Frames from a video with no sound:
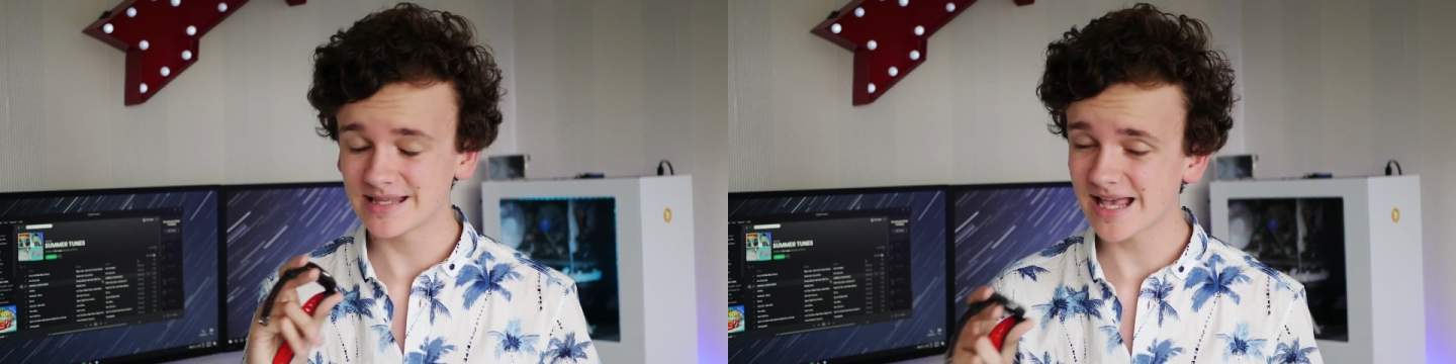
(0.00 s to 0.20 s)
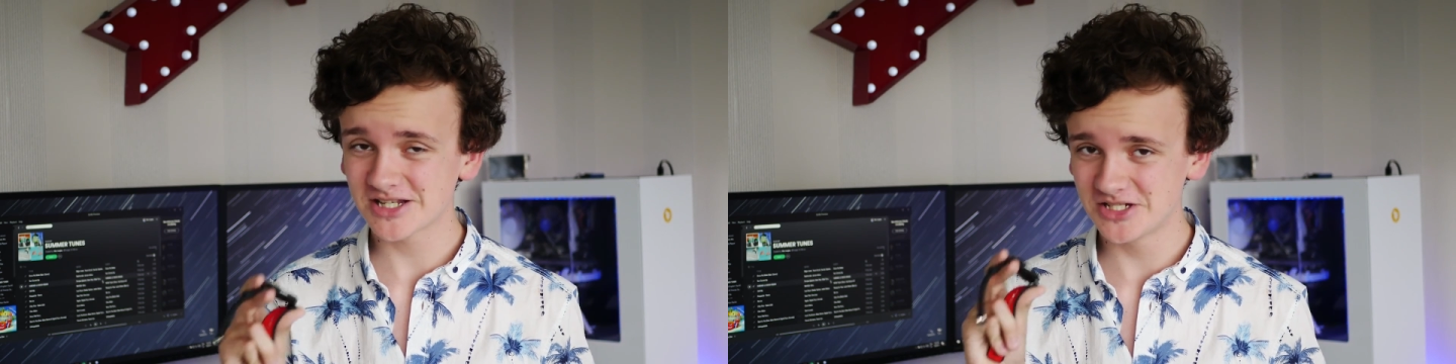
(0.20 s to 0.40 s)

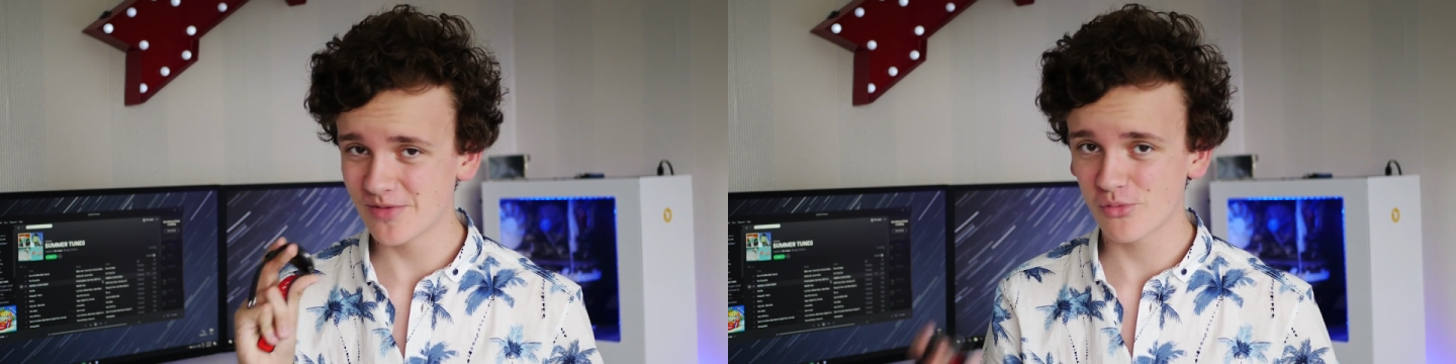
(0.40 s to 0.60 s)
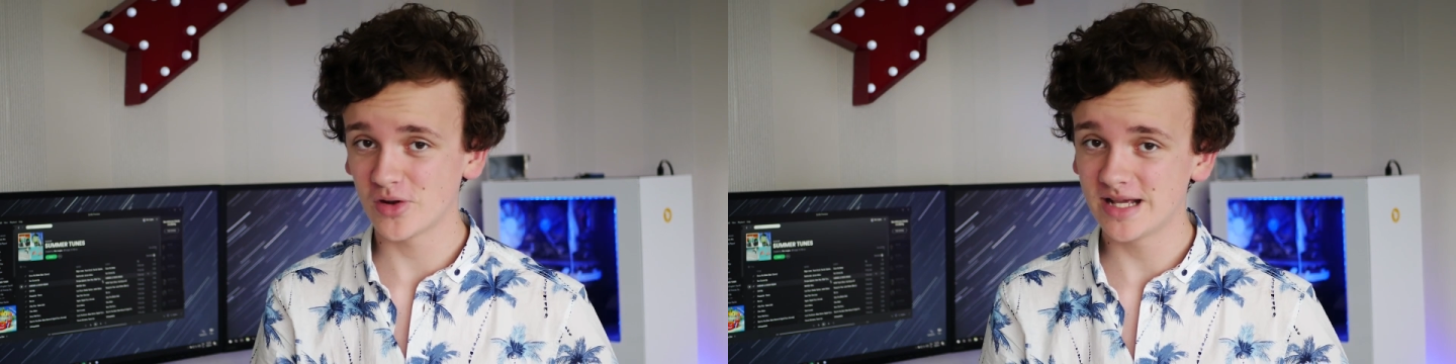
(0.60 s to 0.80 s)
it's actually a
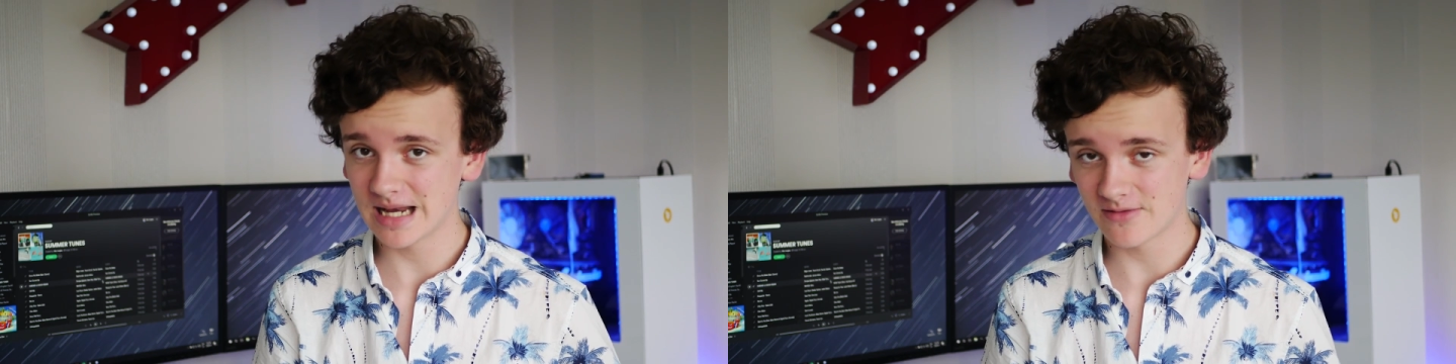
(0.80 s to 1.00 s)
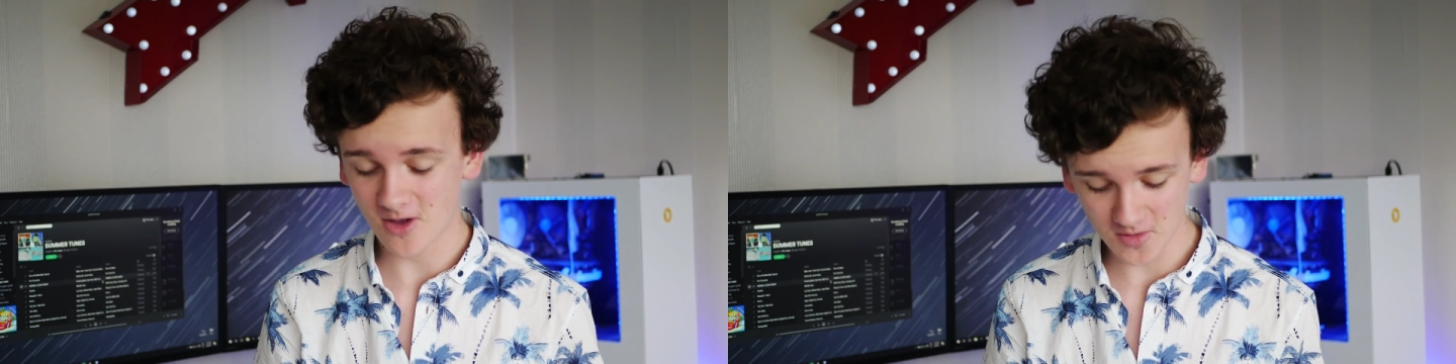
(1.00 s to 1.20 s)
pretty
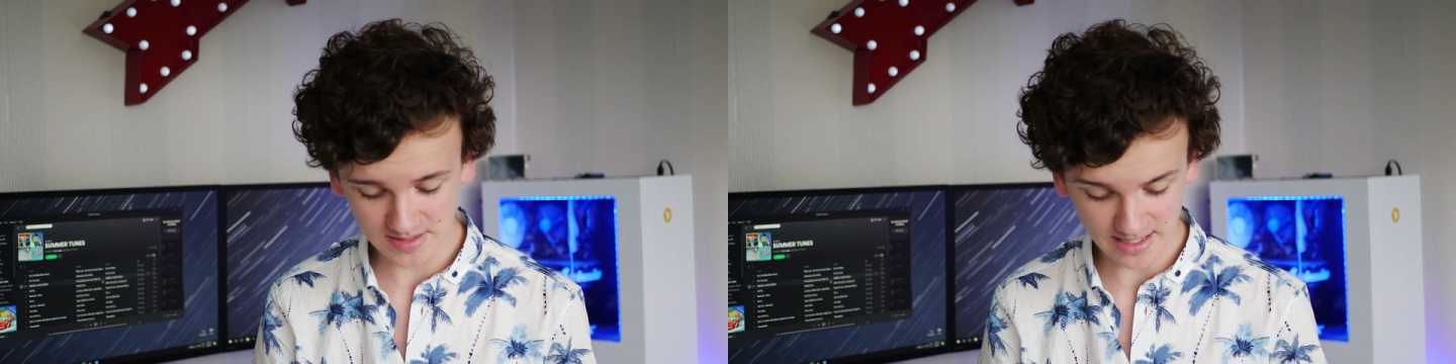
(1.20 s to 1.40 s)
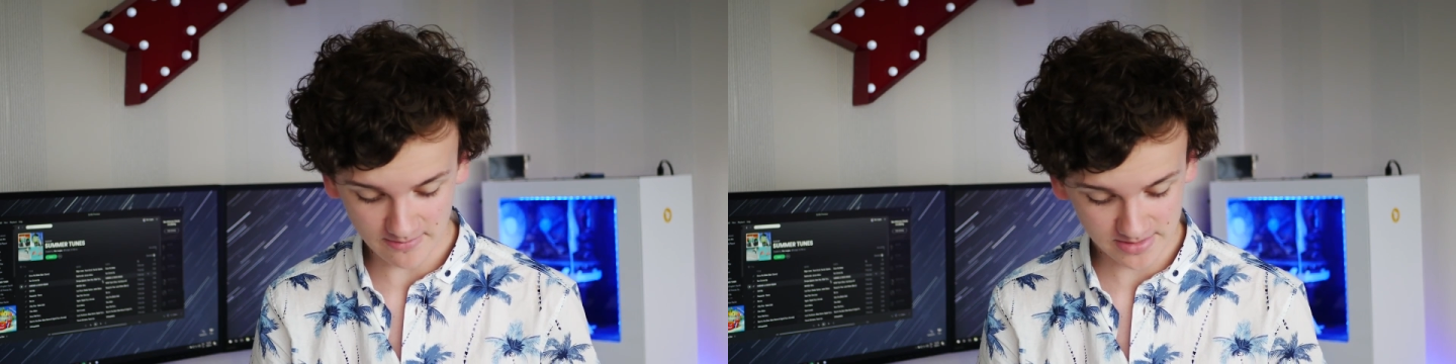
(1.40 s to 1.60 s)
clever
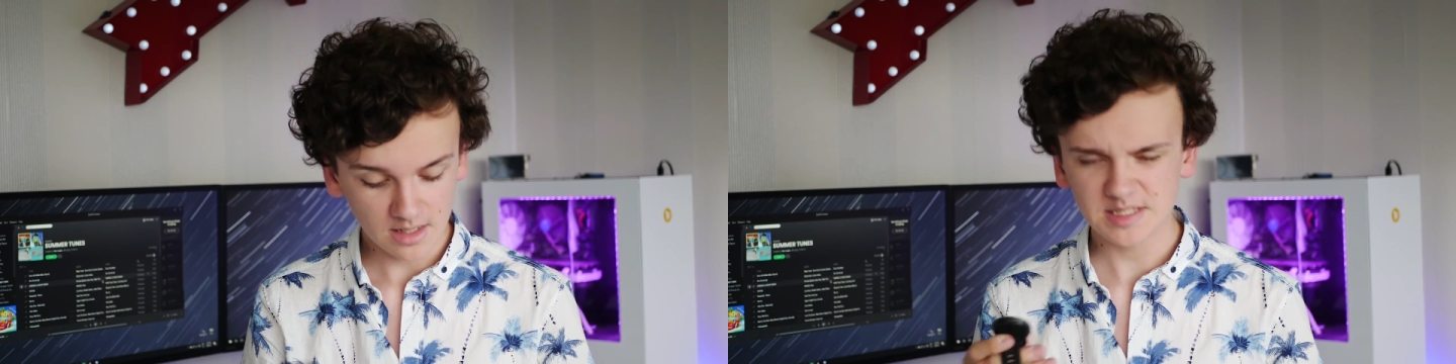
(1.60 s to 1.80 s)
concept.